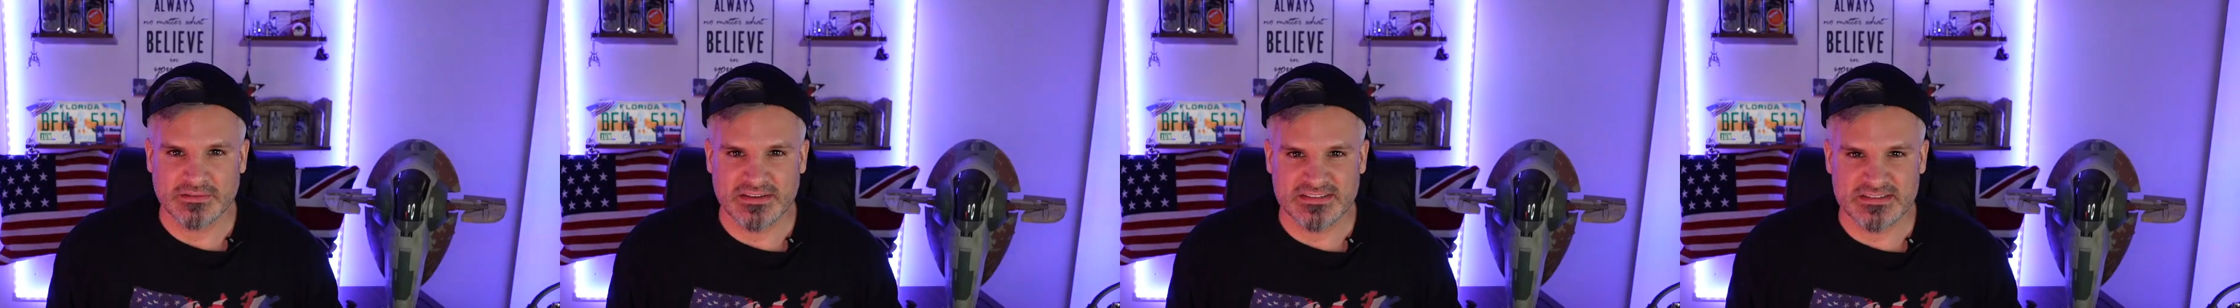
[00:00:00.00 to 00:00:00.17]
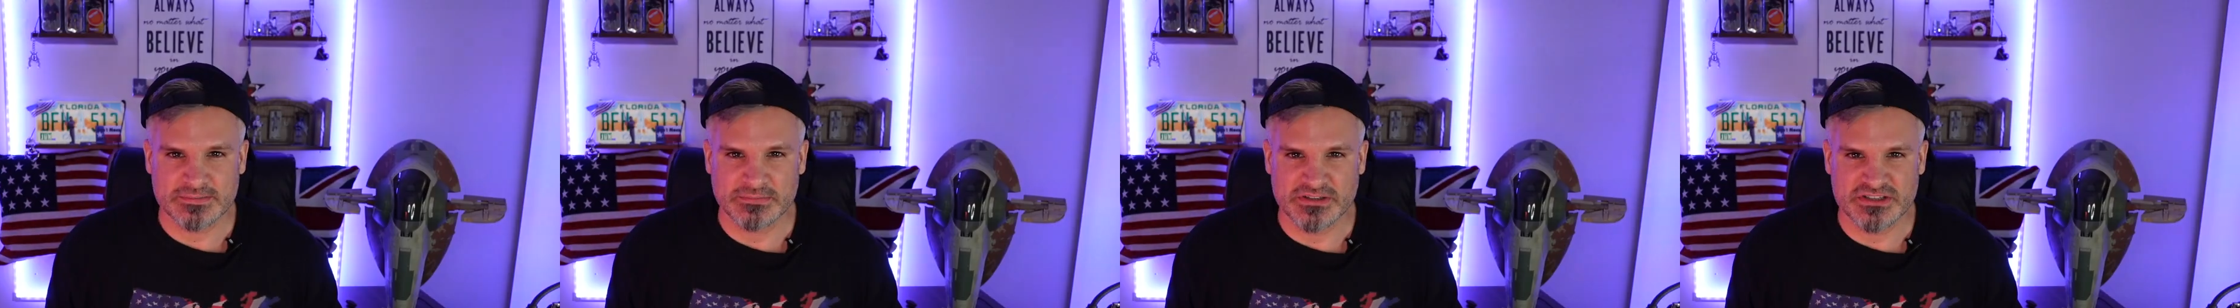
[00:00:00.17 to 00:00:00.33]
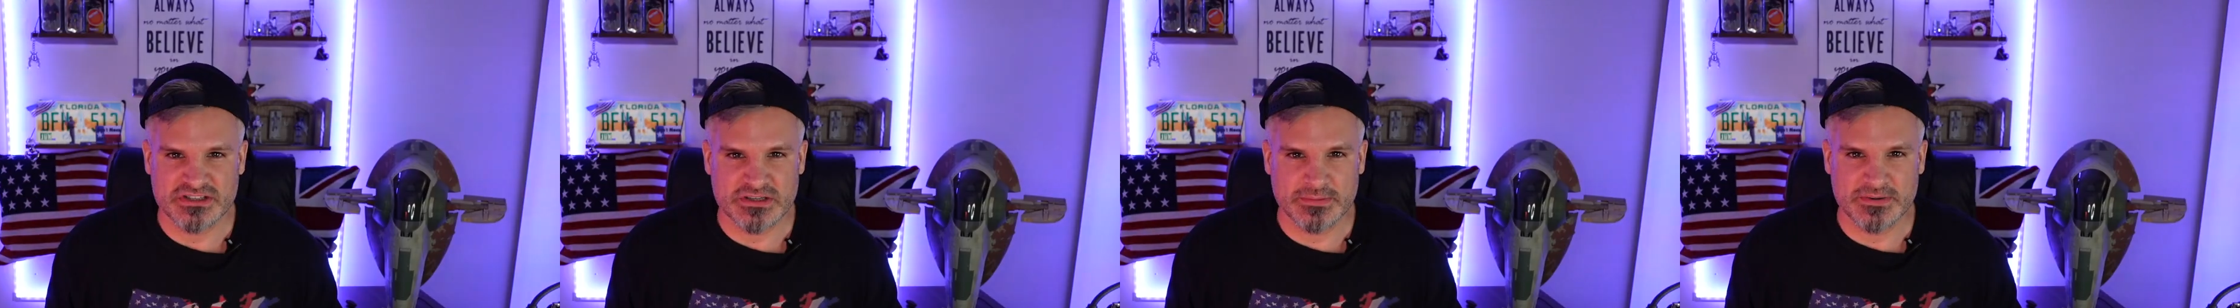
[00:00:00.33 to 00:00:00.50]

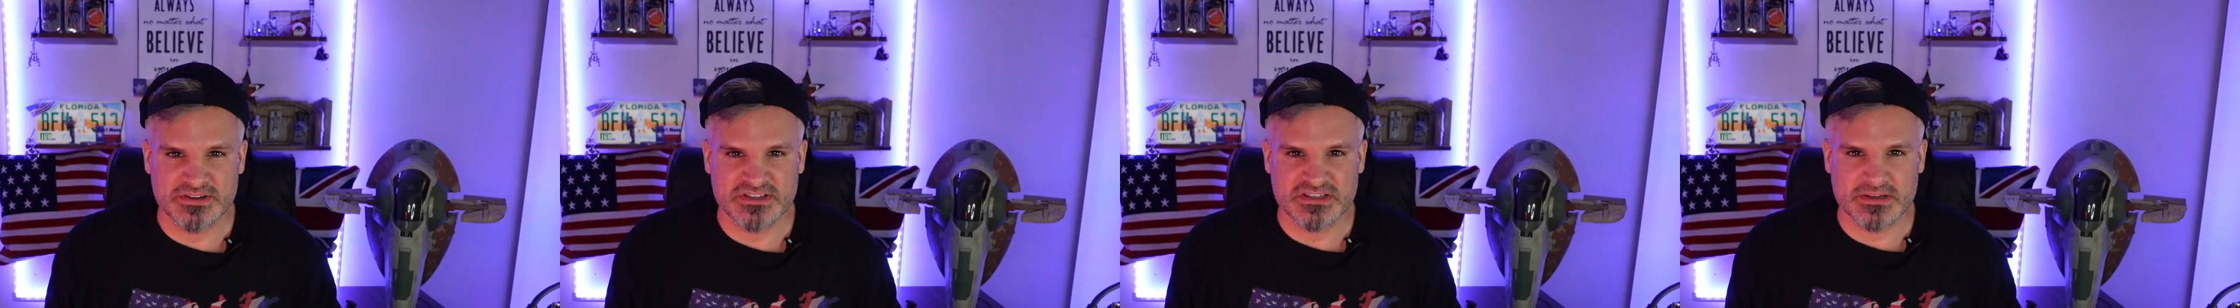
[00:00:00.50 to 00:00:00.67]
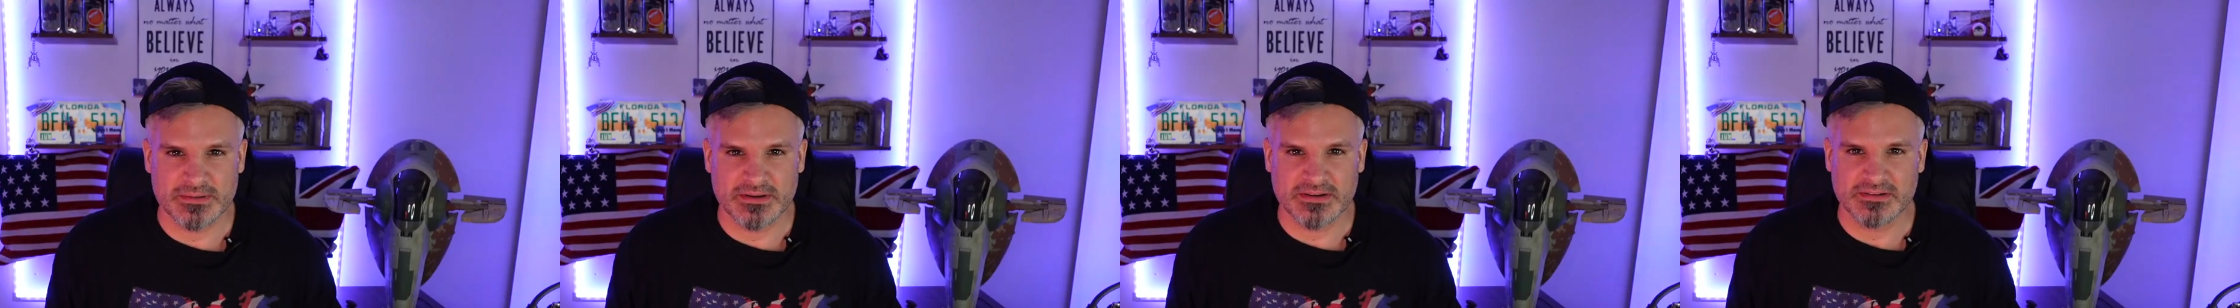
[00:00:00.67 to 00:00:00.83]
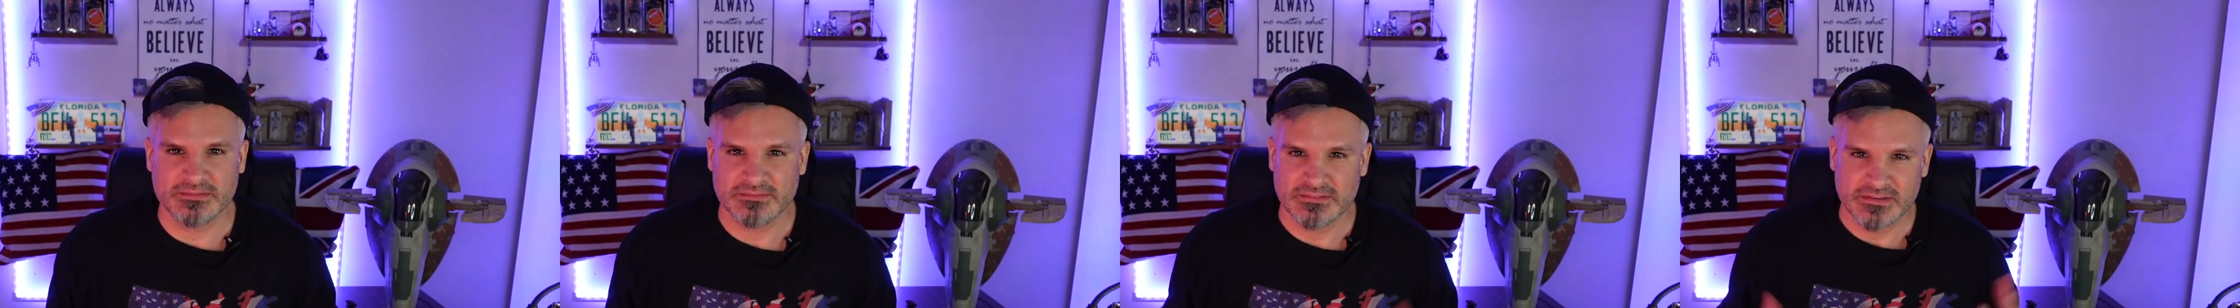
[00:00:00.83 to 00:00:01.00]
listen, my jibber
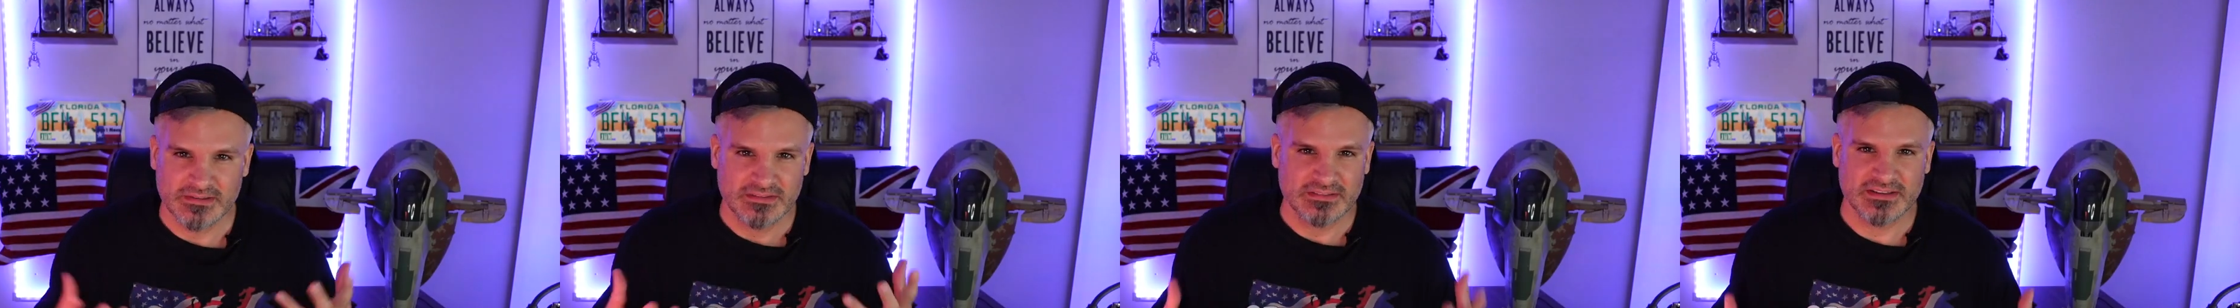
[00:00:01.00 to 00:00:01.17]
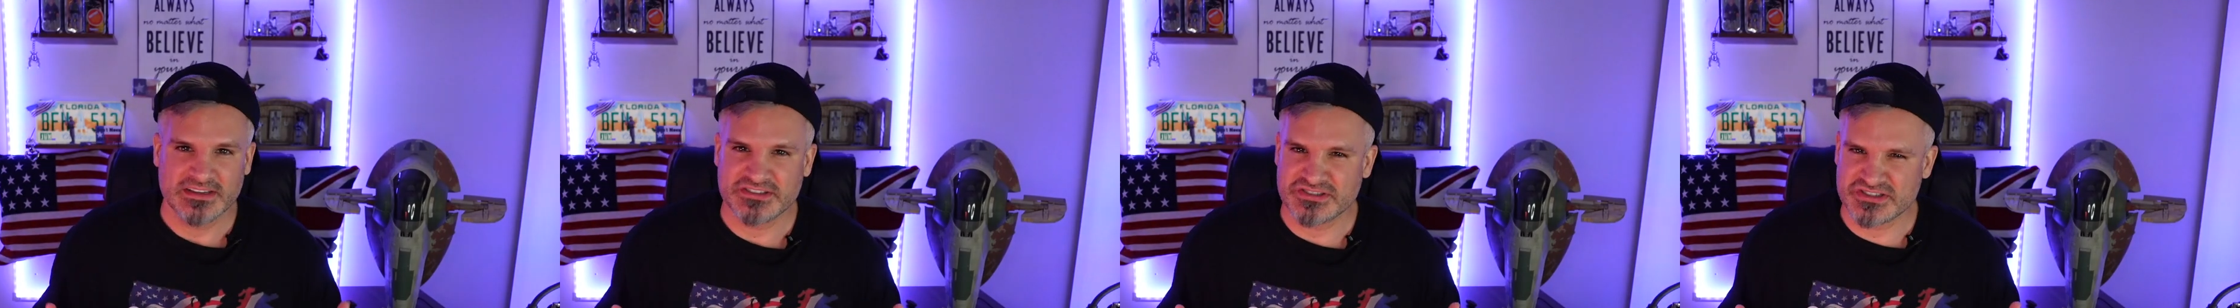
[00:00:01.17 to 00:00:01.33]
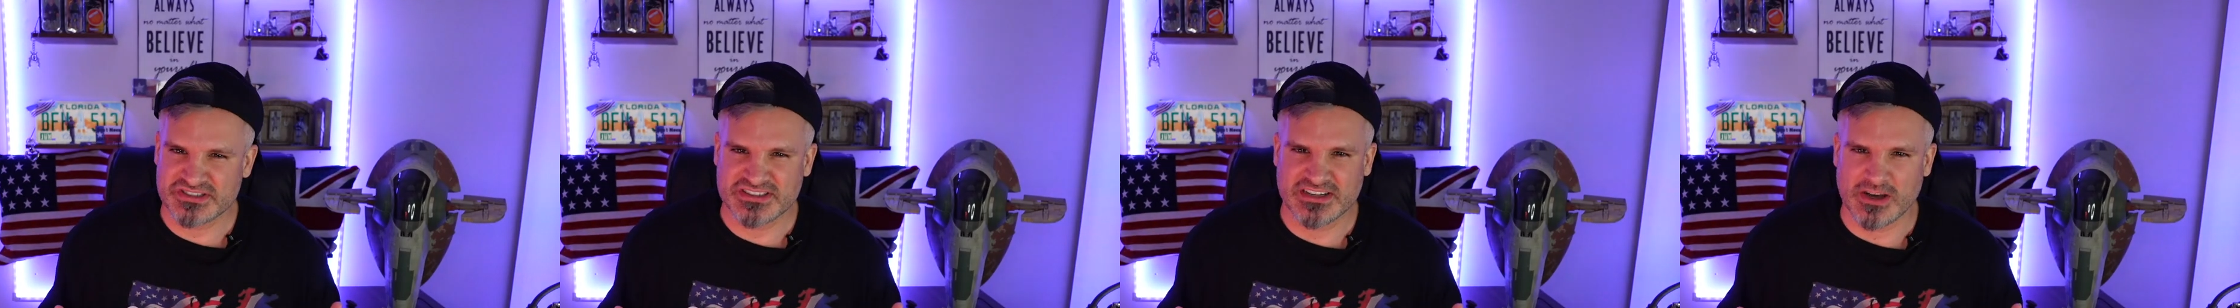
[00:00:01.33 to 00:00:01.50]
jibber,
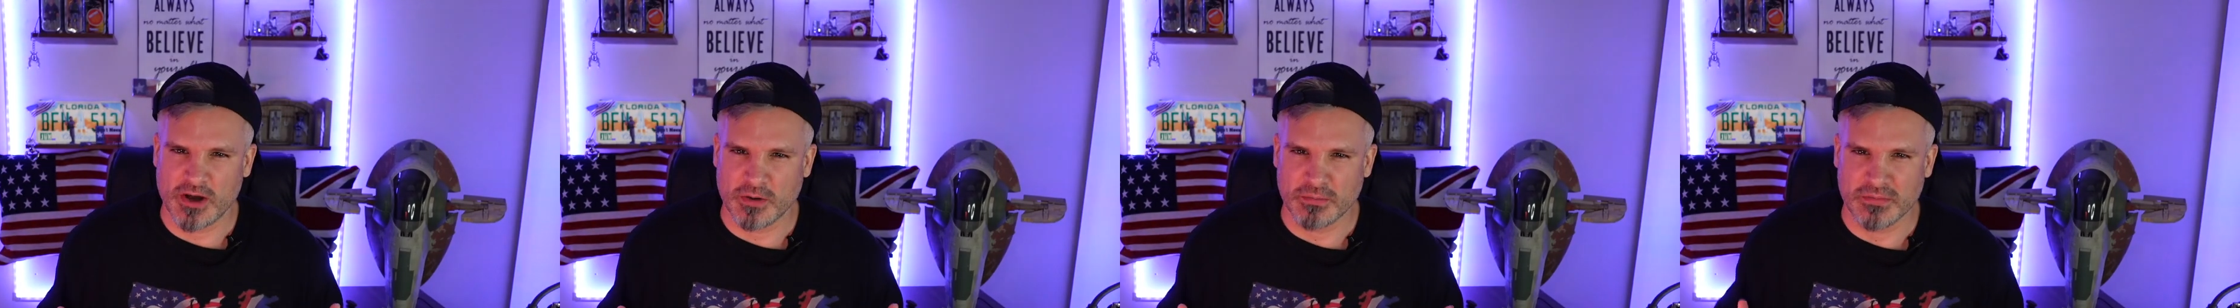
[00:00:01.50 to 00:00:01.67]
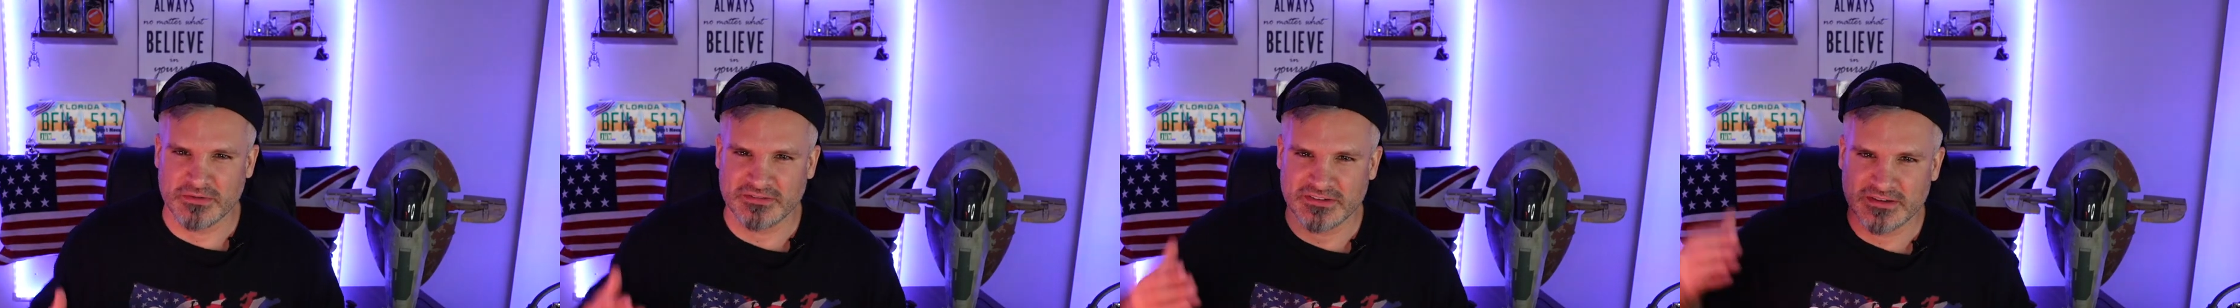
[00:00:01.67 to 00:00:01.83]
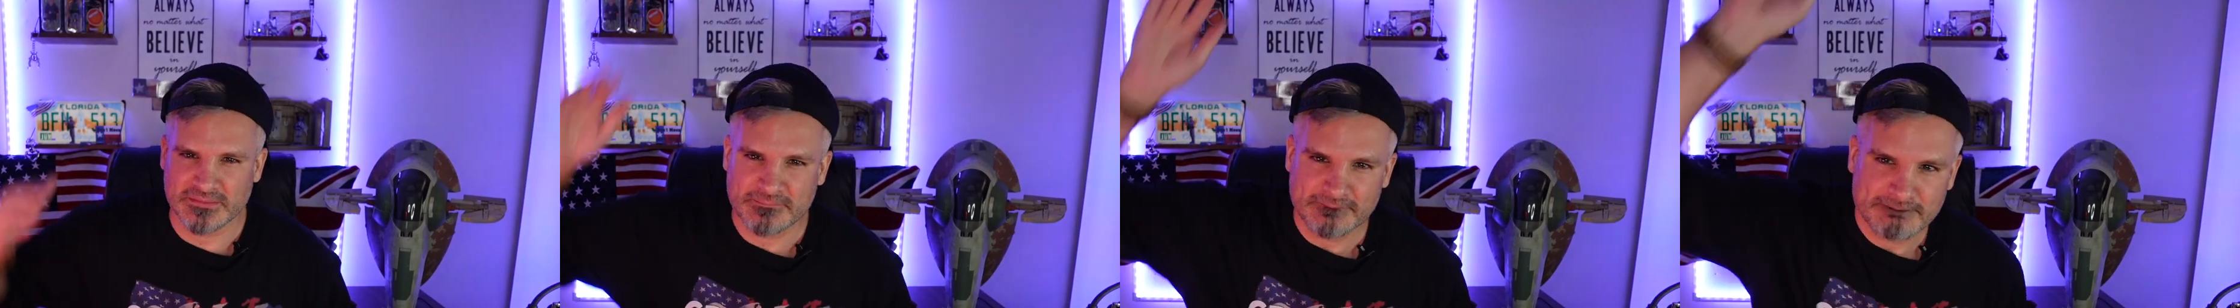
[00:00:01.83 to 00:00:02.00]
let's just get on
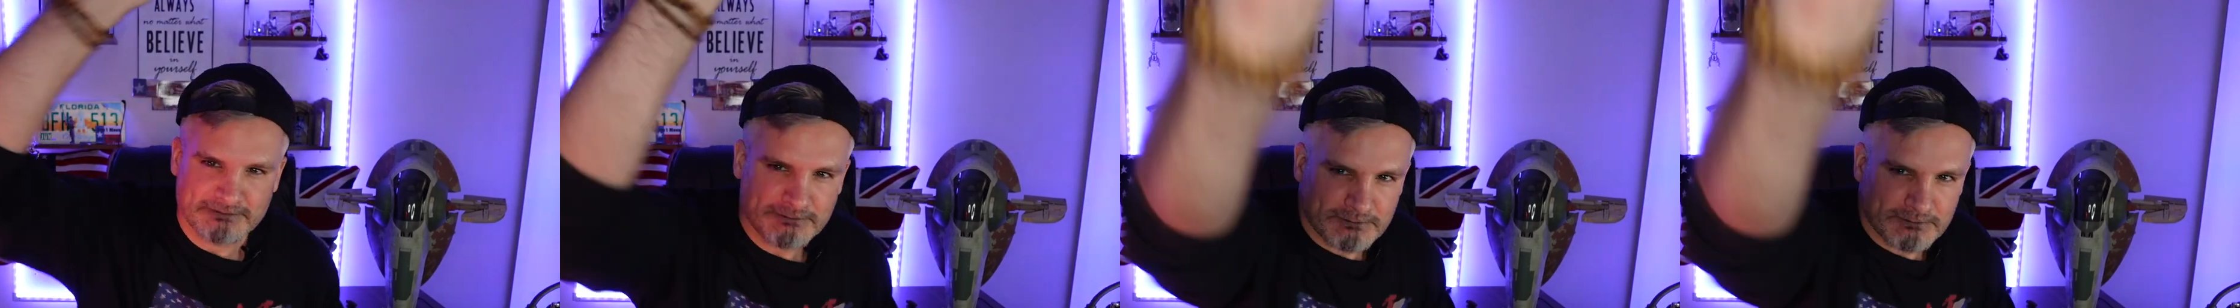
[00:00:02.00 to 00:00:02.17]
with it.